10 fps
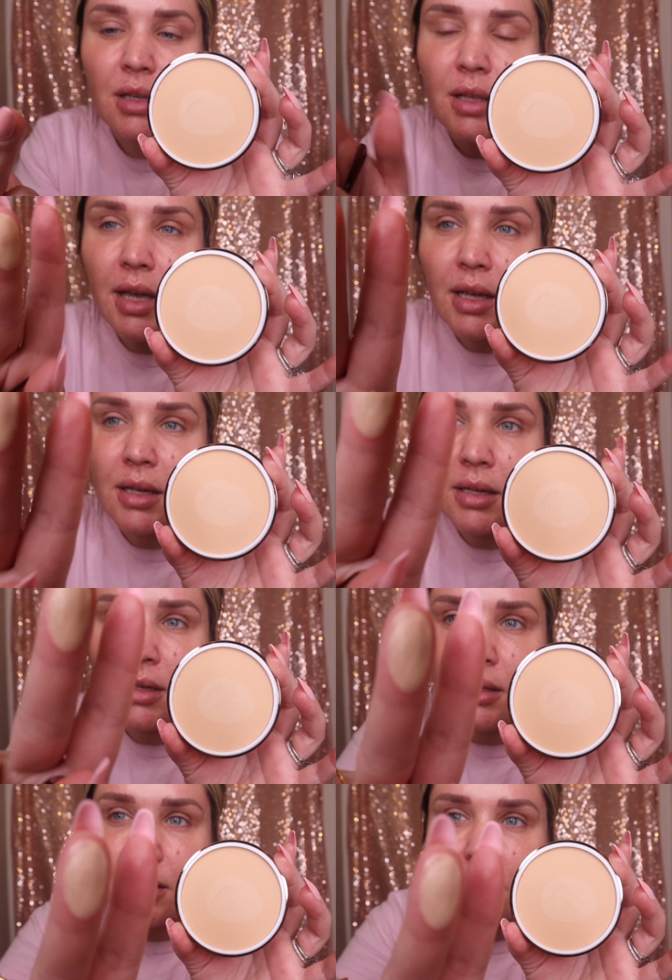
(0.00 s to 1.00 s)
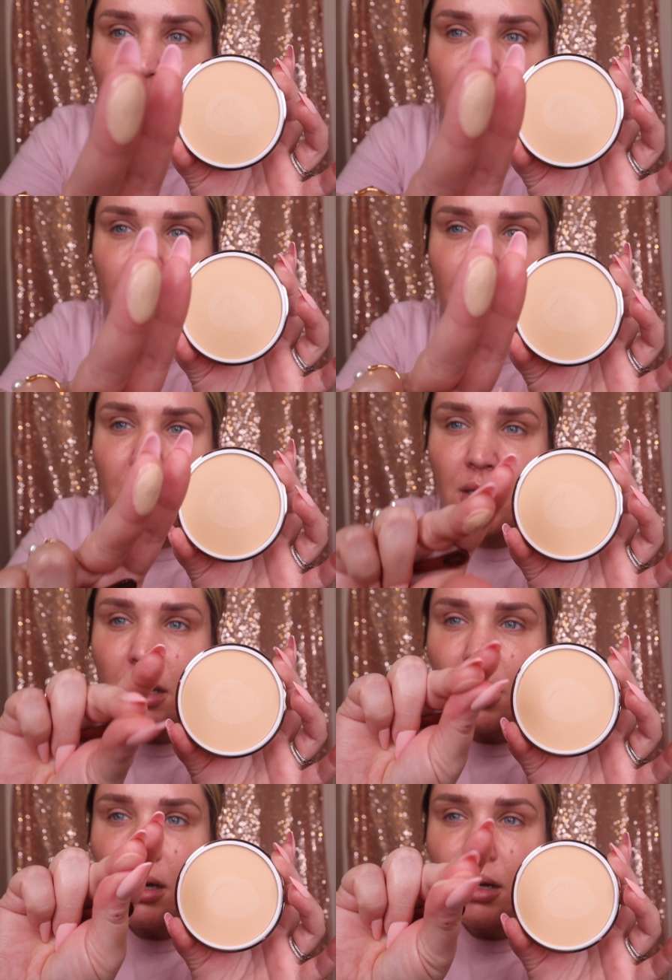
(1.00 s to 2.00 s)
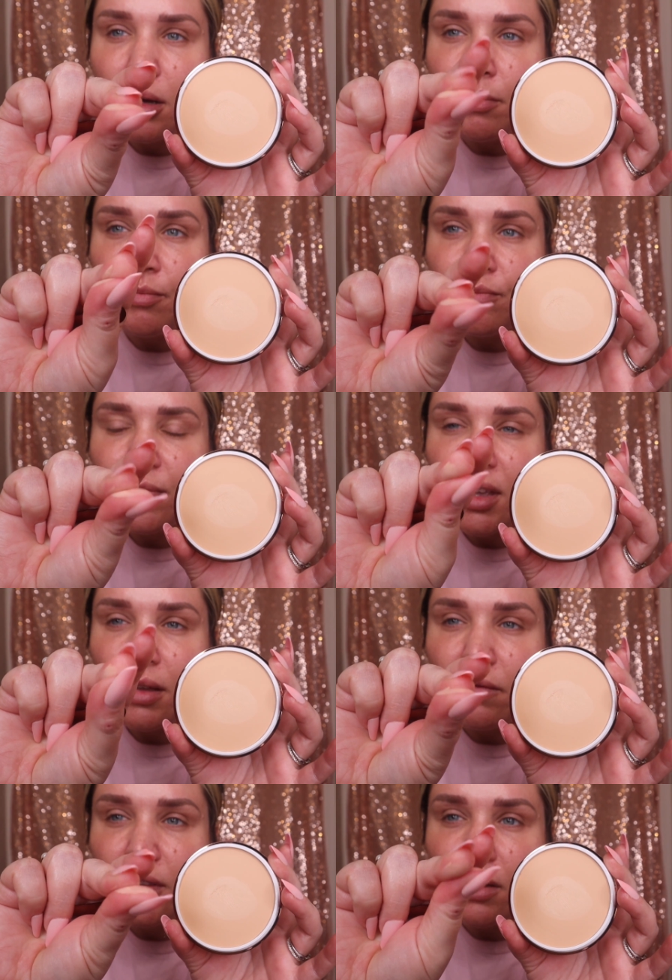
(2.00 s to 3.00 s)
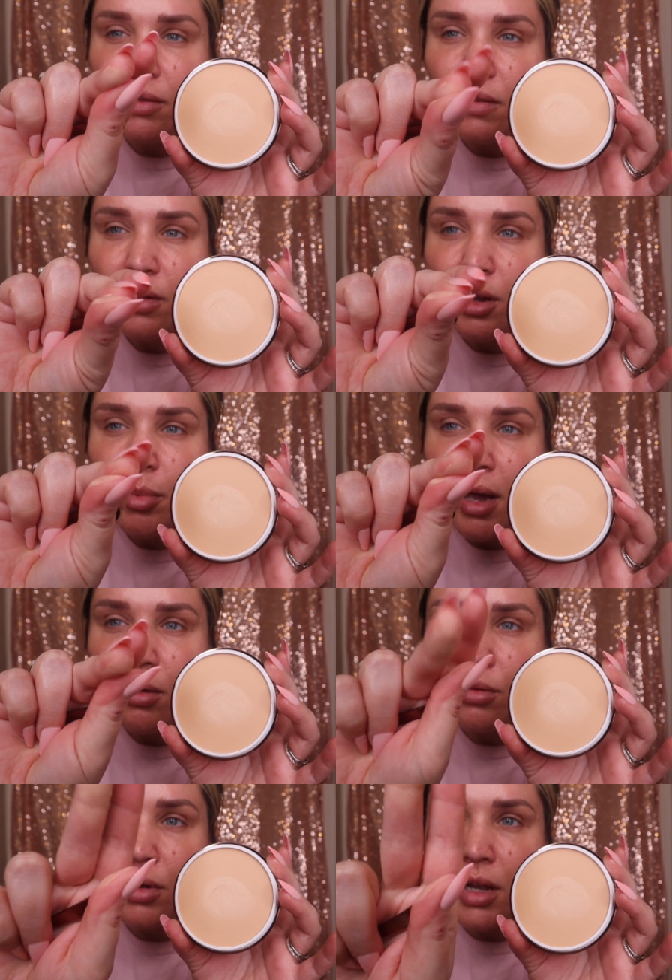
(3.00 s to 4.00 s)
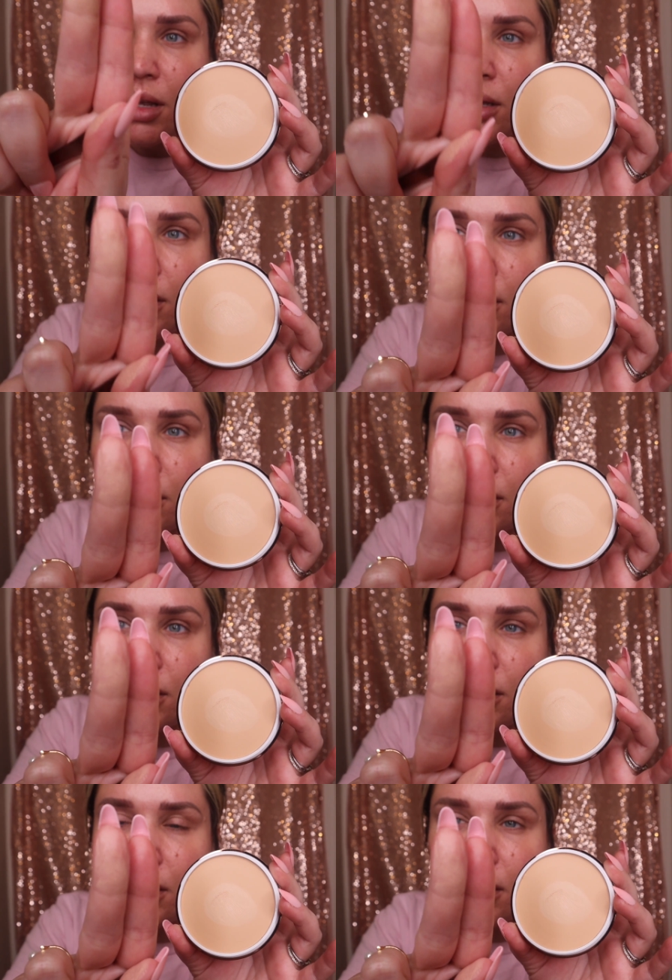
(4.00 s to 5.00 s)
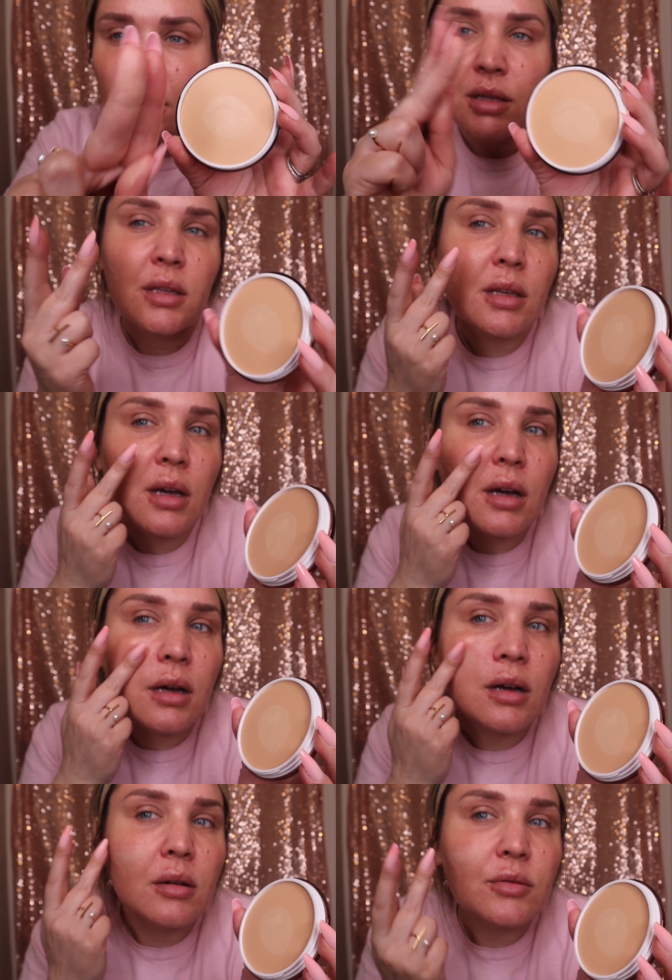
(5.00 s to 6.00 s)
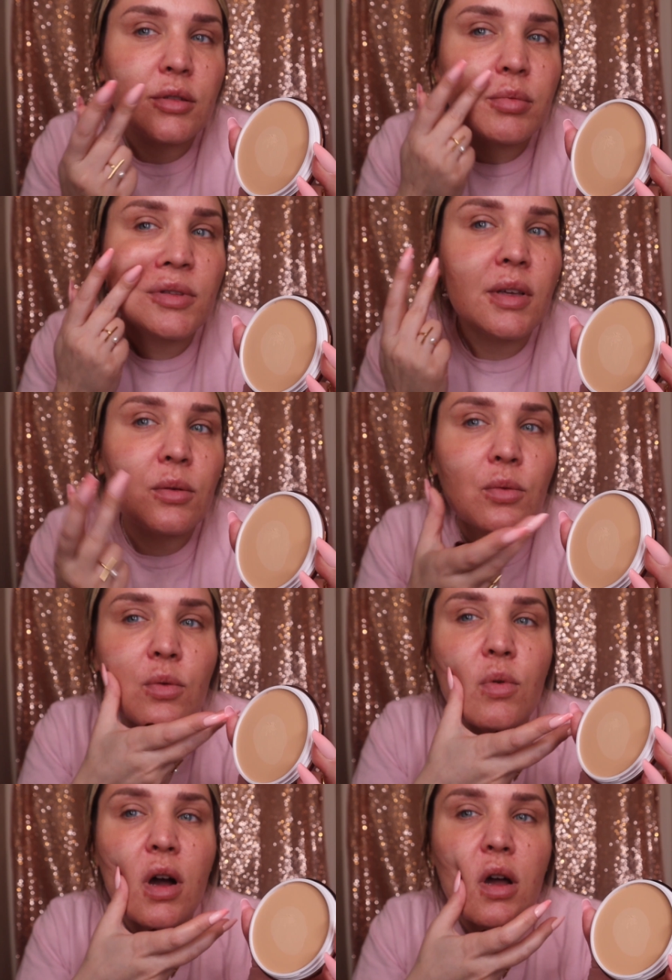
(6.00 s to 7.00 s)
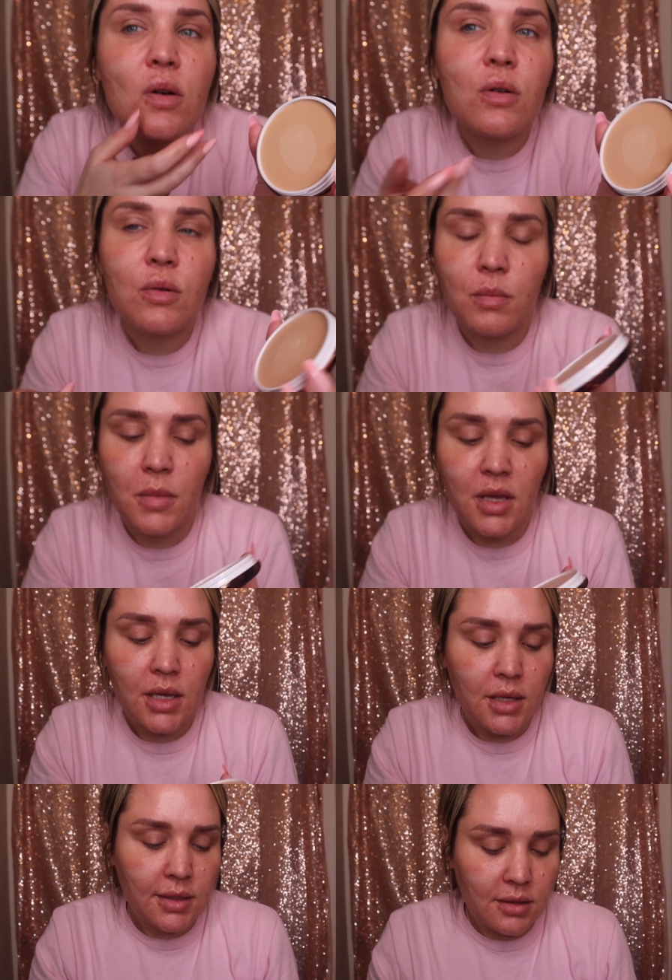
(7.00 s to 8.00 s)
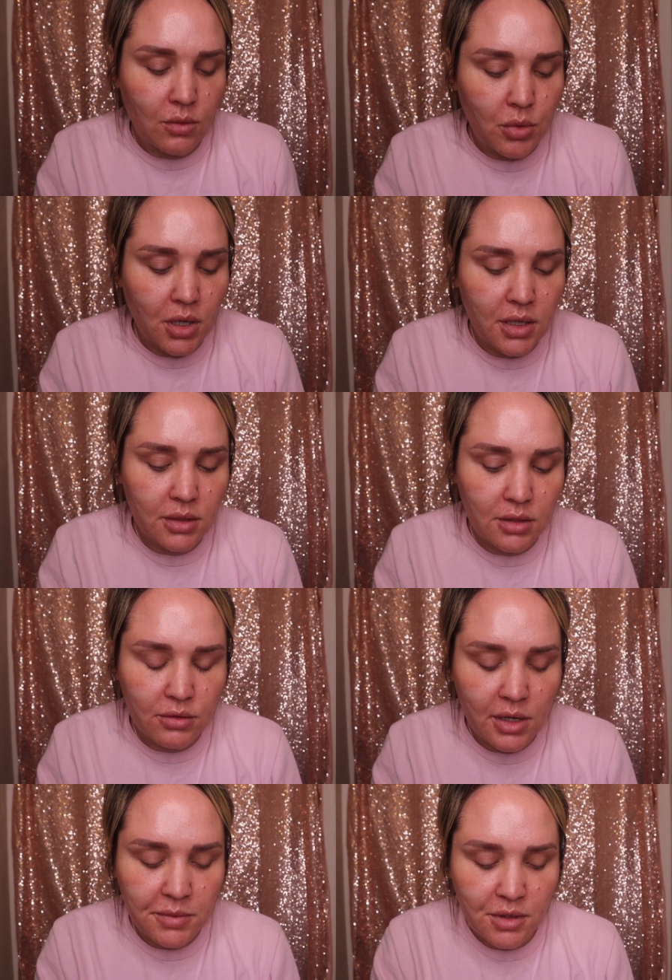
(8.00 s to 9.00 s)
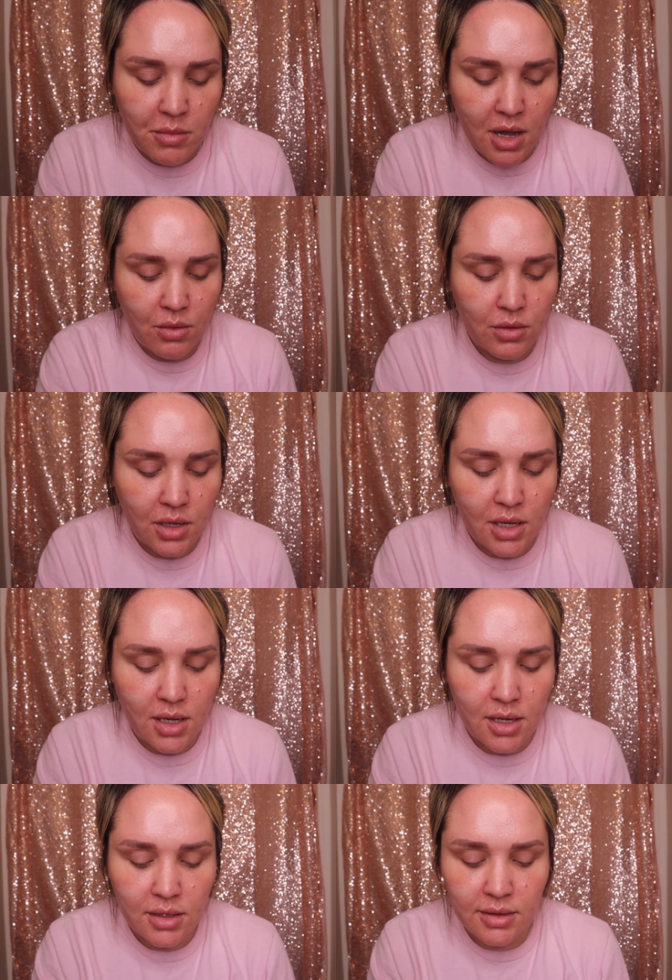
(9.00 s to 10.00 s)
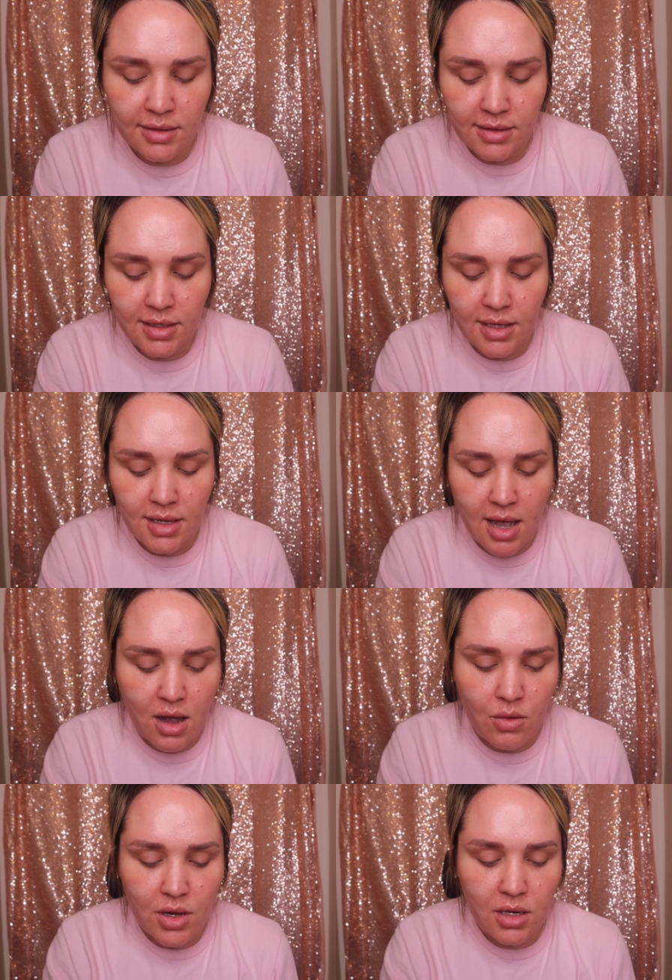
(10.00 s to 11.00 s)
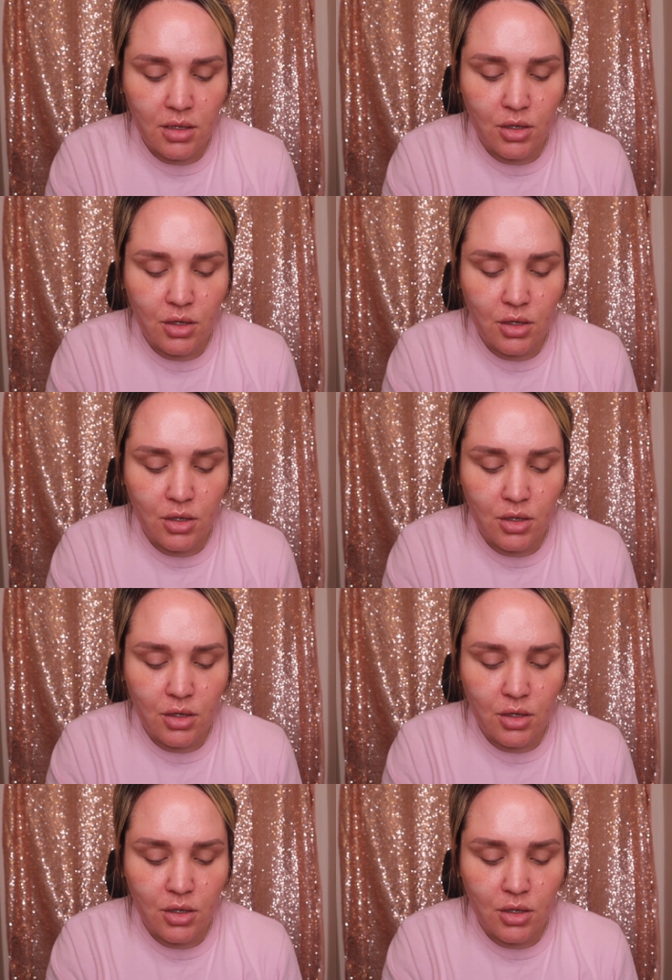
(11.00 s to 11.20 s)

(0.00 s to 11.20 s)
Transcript: like, um, definitely very powdery. I'll oh, just put that on a while. So we're gonna scrape some out and see how it